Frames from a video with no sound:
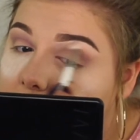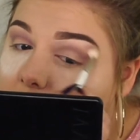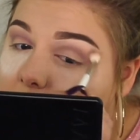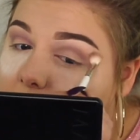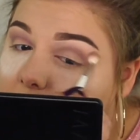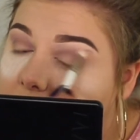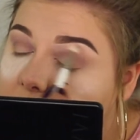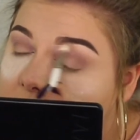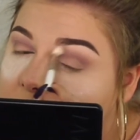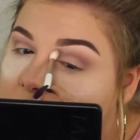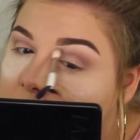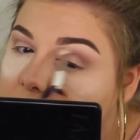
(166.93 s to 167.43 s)

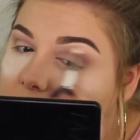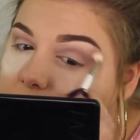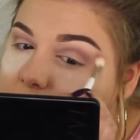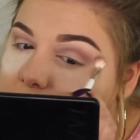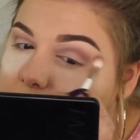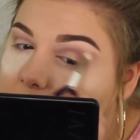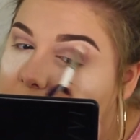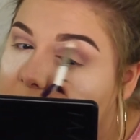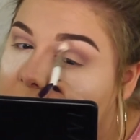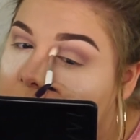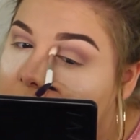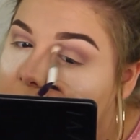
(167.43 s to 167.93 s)
work it towards
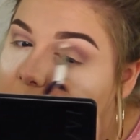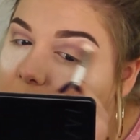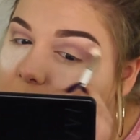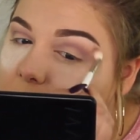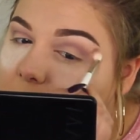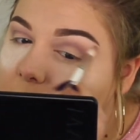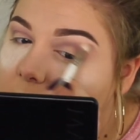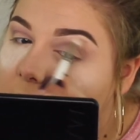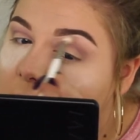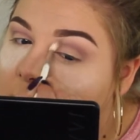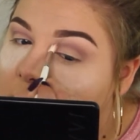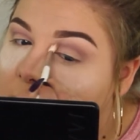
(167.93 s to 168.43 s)
your brow
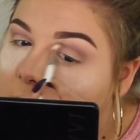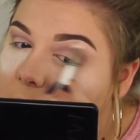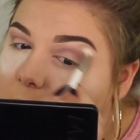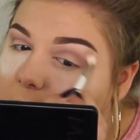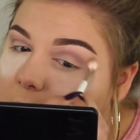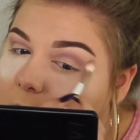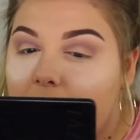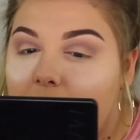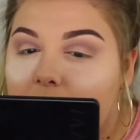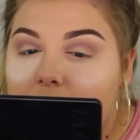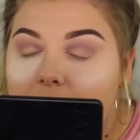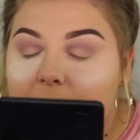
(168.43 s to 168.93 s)
bone,
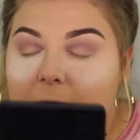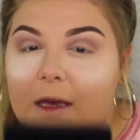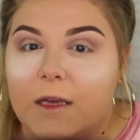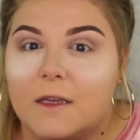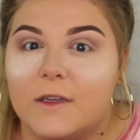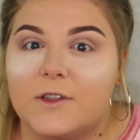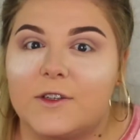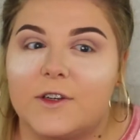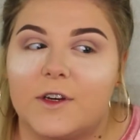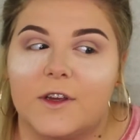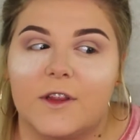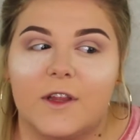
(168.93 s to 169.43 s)

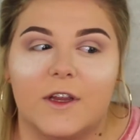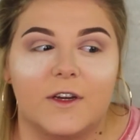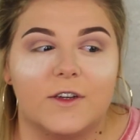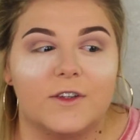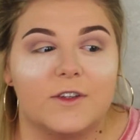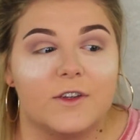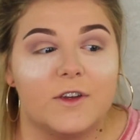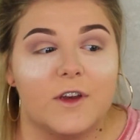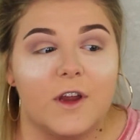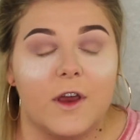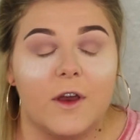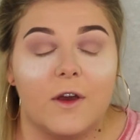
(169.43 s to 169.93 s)
making sure
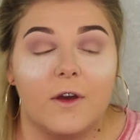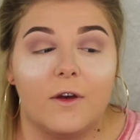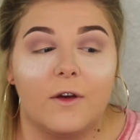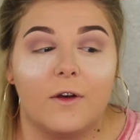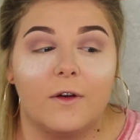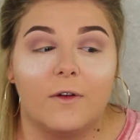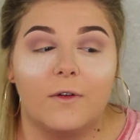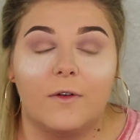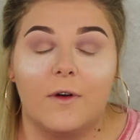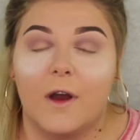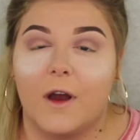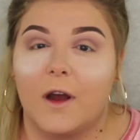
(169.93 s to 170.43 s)
there's
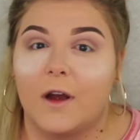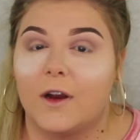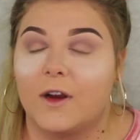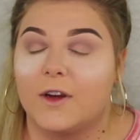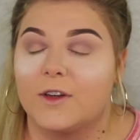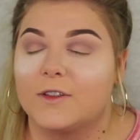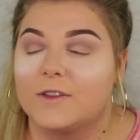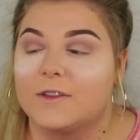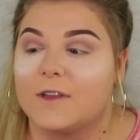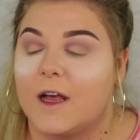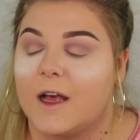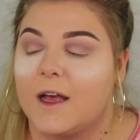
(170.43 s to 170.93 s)
no
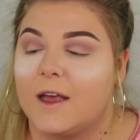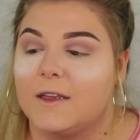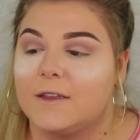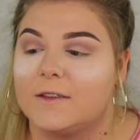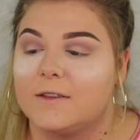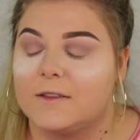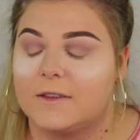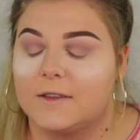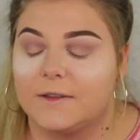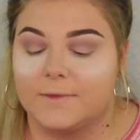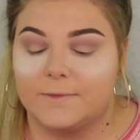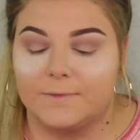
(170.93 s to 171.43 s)
harsh
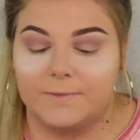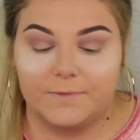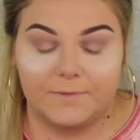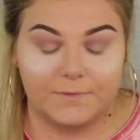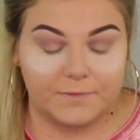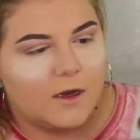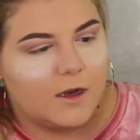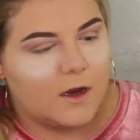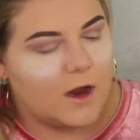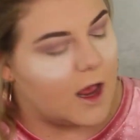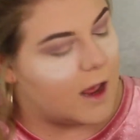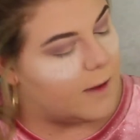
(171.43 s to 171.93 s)
lines.
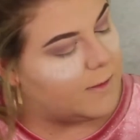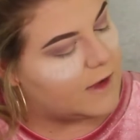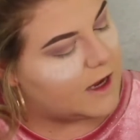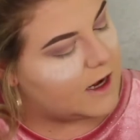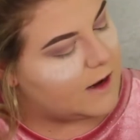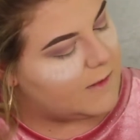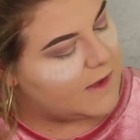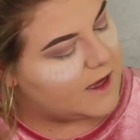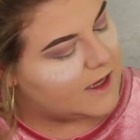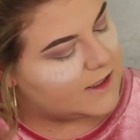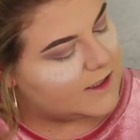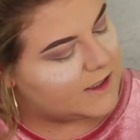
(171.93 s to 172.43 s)
I'm
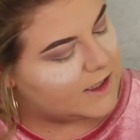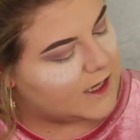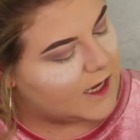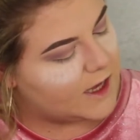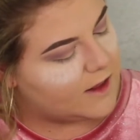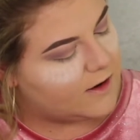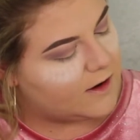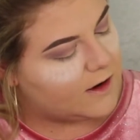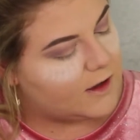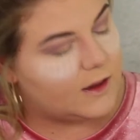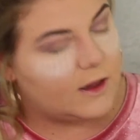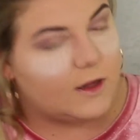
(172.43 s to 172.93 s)
going to mix
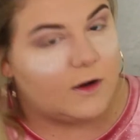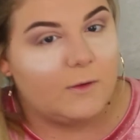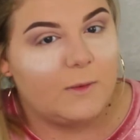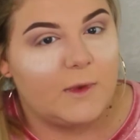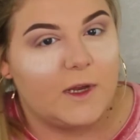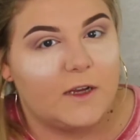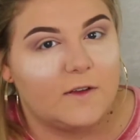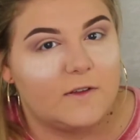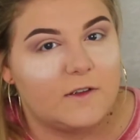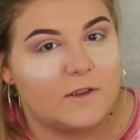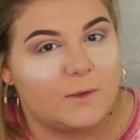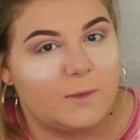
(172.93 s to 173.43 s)
together a little
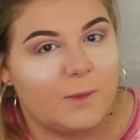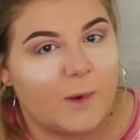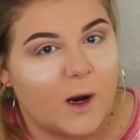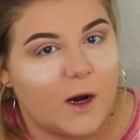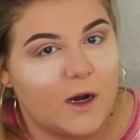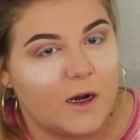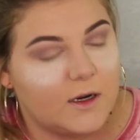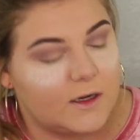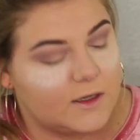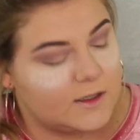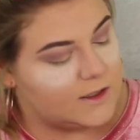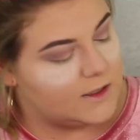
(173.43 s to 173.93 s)
bit of
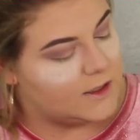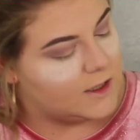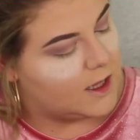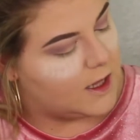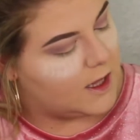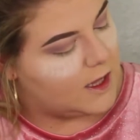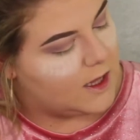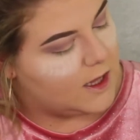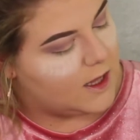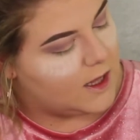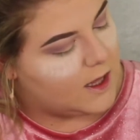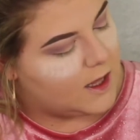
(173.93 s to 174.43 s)
Sparks
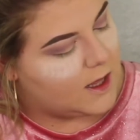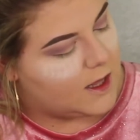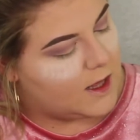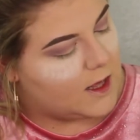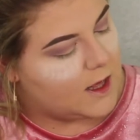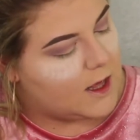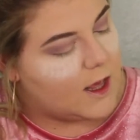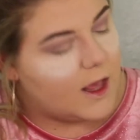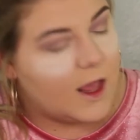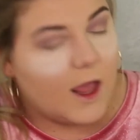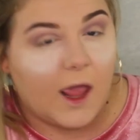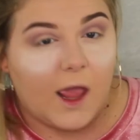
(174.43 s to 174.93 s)

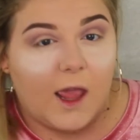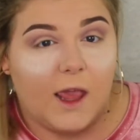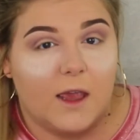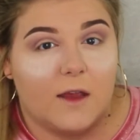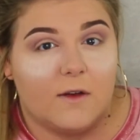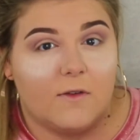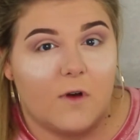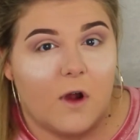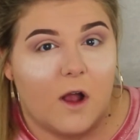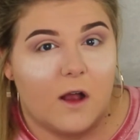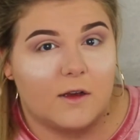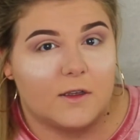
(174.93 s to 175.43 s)

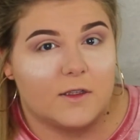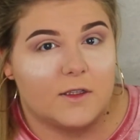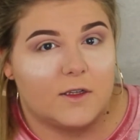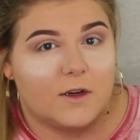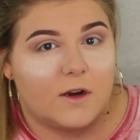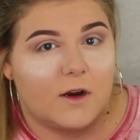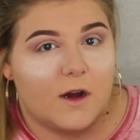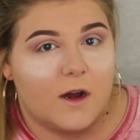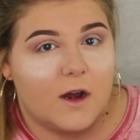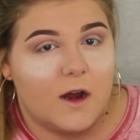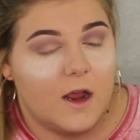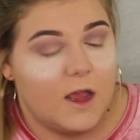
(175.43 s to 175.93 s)
and
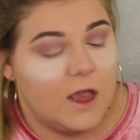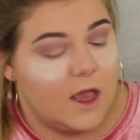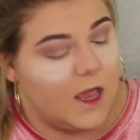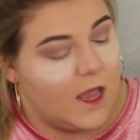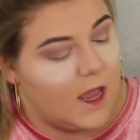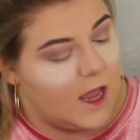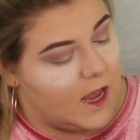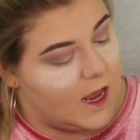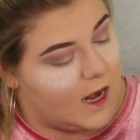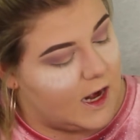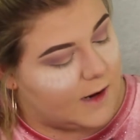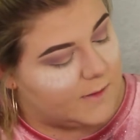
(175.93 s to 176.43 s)
Rockstar.
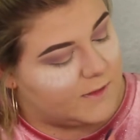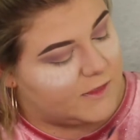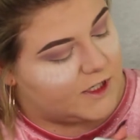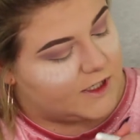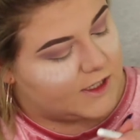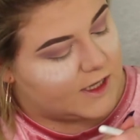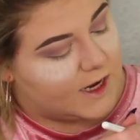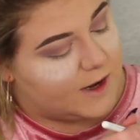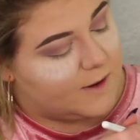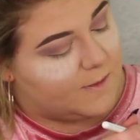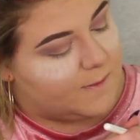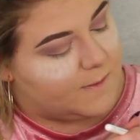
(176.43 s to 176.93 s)
And I'm
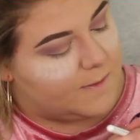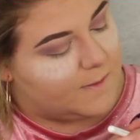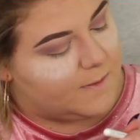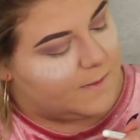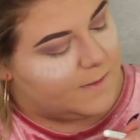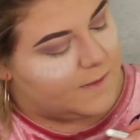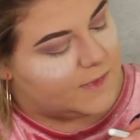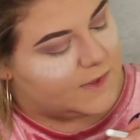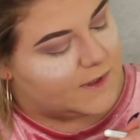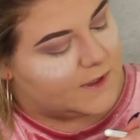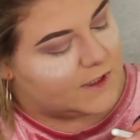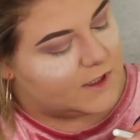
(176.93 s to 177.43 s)
just going to
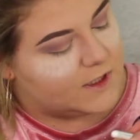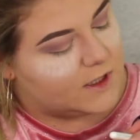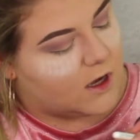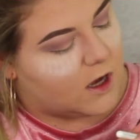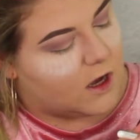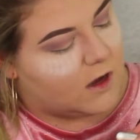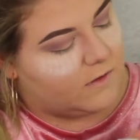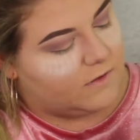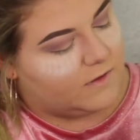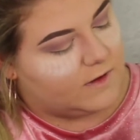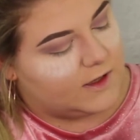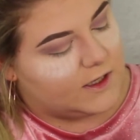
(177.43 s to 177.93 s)

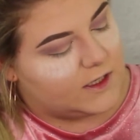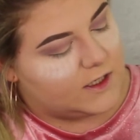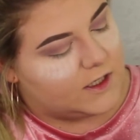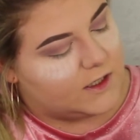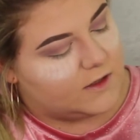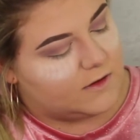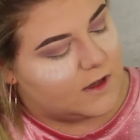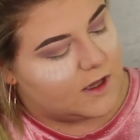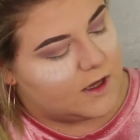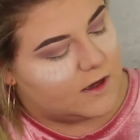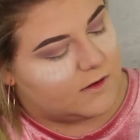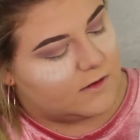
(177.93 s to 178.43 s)
softly
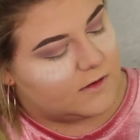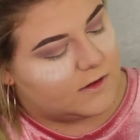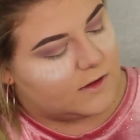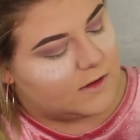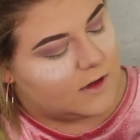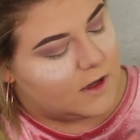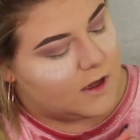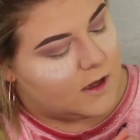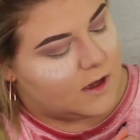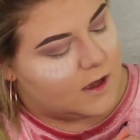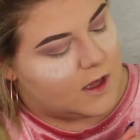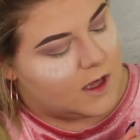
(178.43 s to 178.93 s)
do
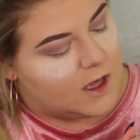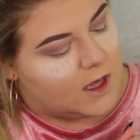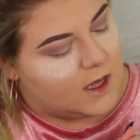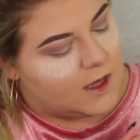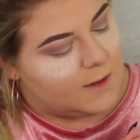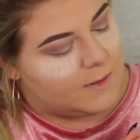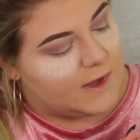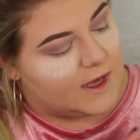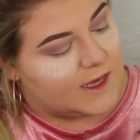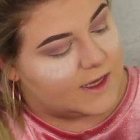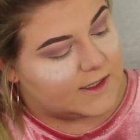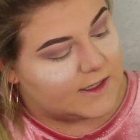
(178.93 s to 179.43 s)
those
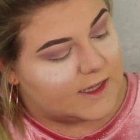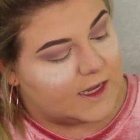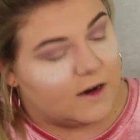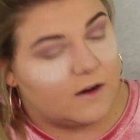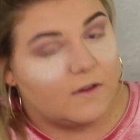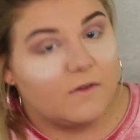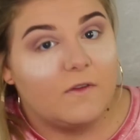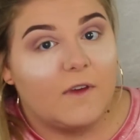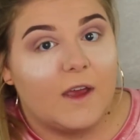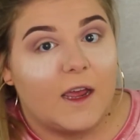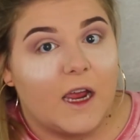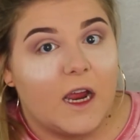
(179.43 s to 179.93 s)
because they
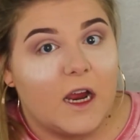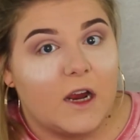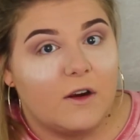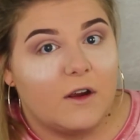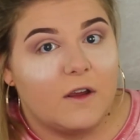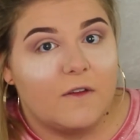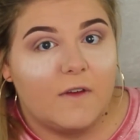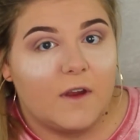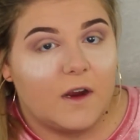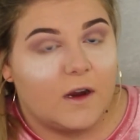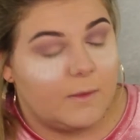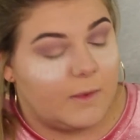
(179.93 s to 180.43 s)
are
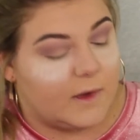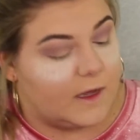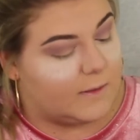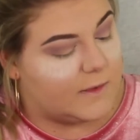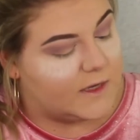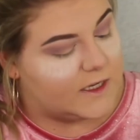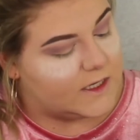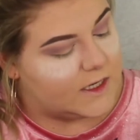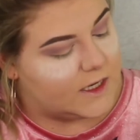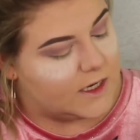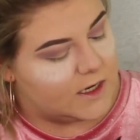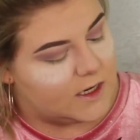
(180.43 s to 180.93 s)
very, very
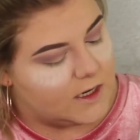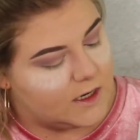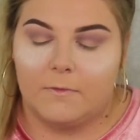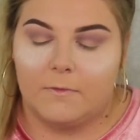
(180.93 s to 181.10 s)
pigmented.